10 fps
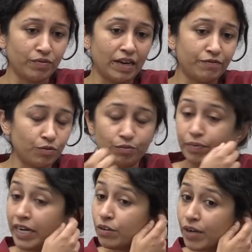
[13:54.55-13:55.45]
we have to
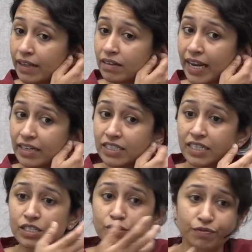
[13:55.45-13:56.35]
bring together
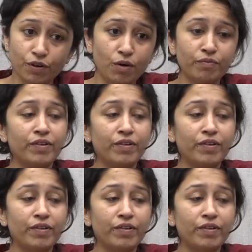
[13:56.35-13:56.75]
energies from